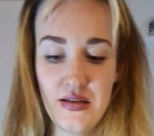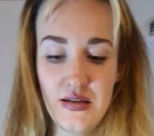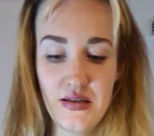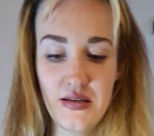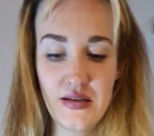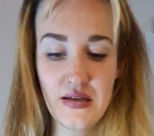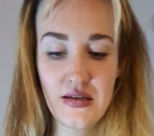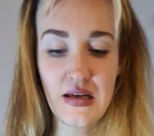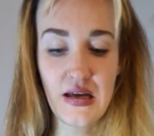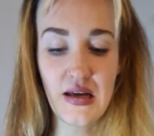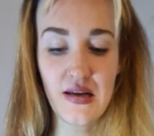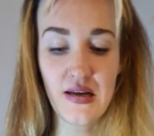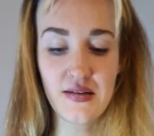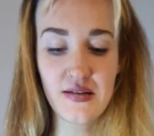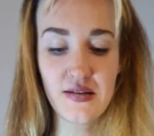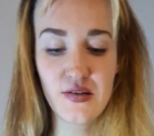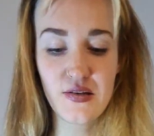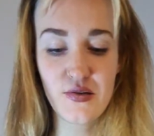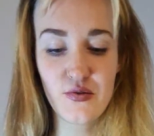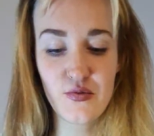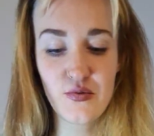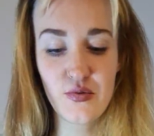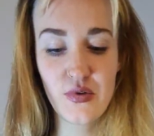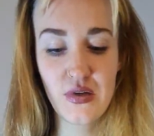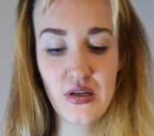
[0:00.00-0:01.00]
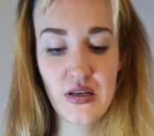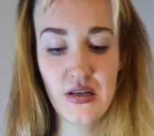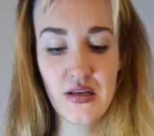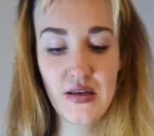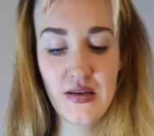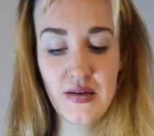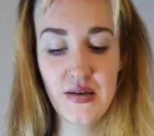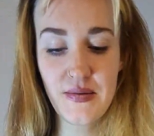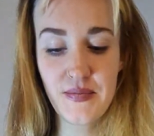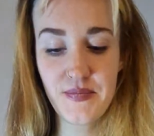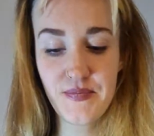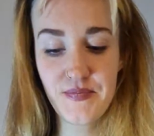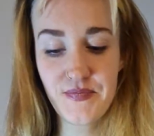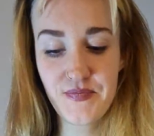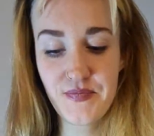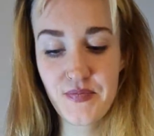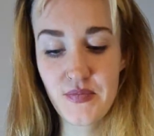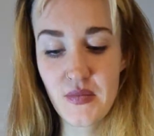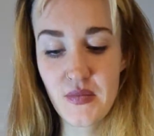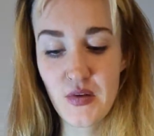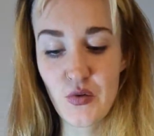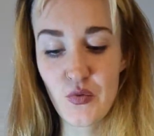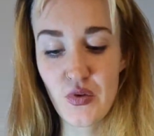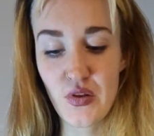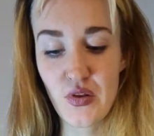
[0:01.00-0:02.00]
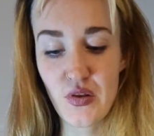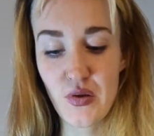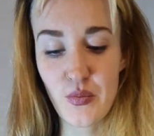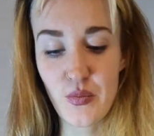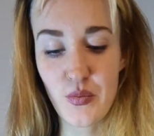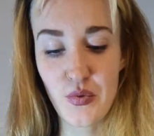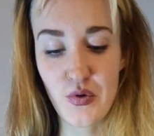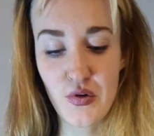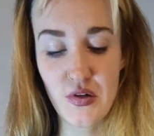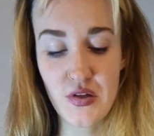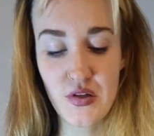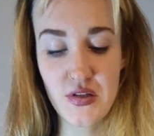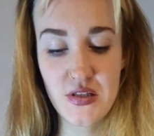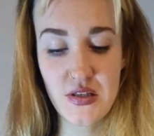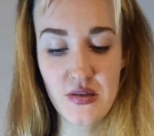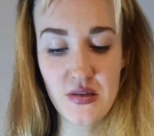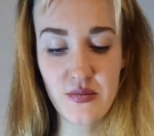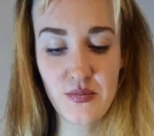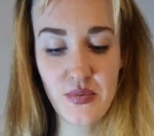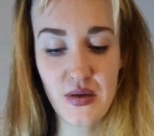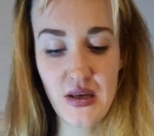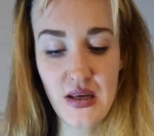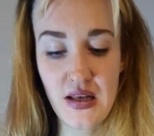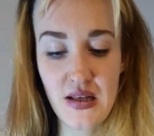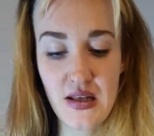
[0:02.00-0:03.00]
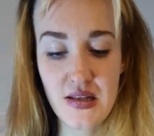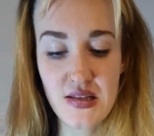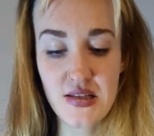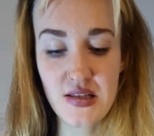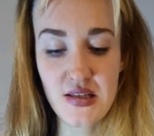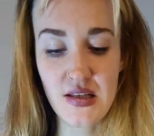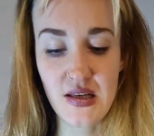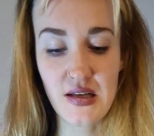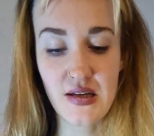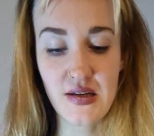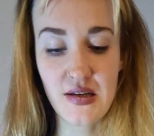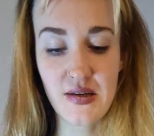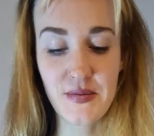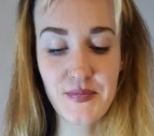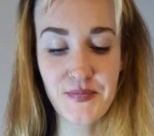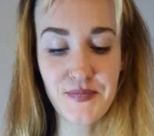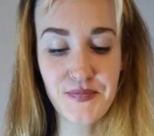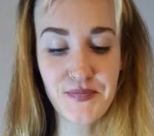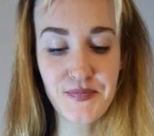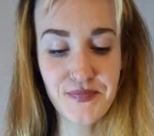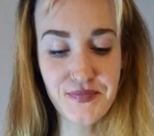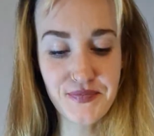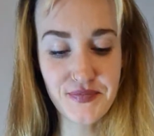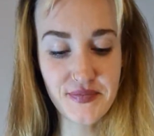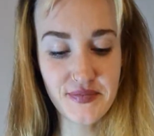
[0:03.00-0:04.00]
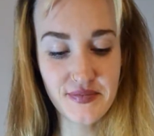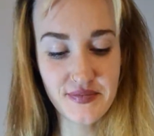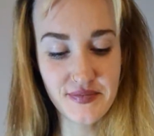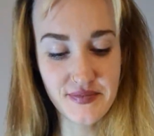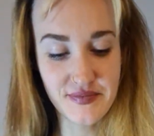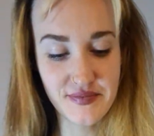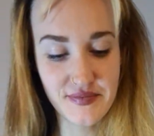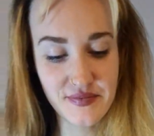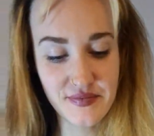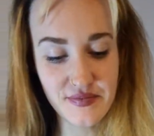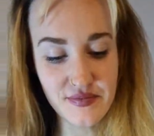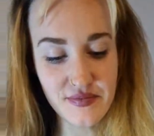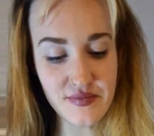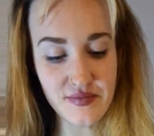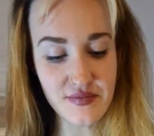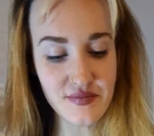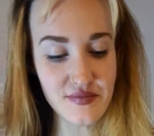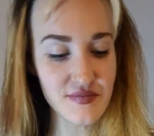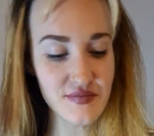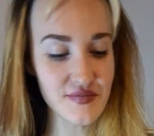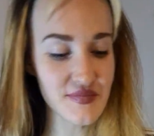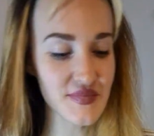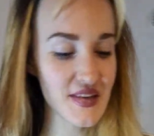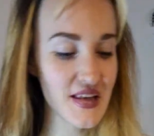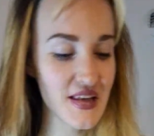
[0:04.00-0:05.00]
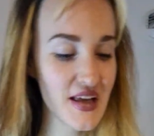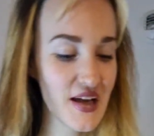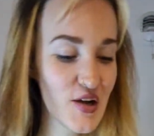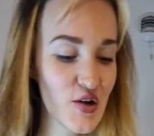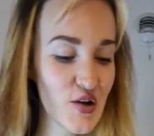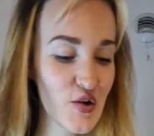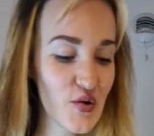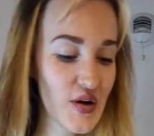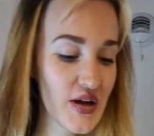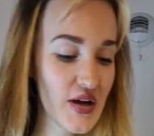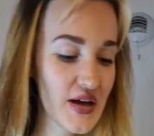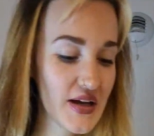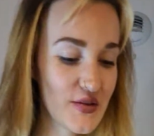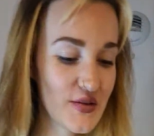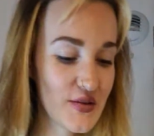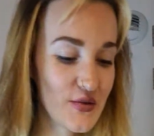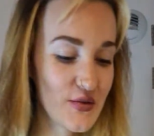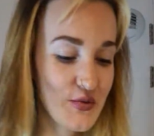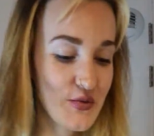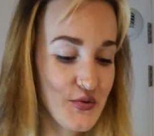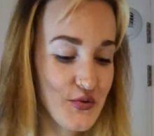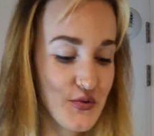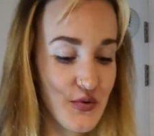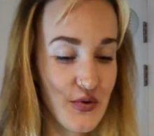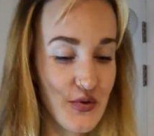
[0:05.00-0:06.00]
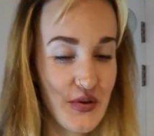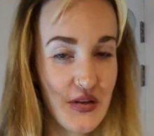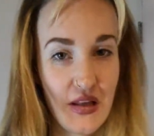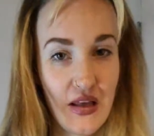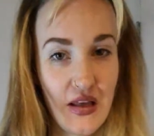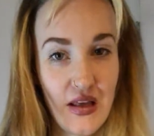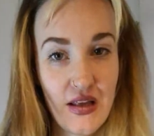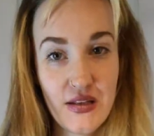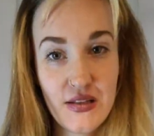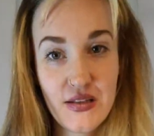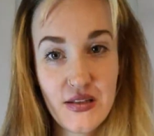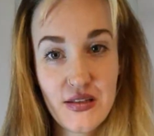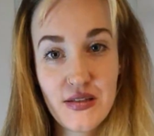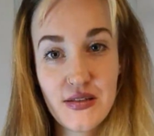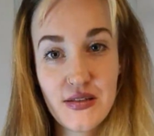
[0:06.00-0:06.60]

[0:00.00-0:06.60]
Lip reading: cutlery, with your pots and pans? Like, how are you doing that?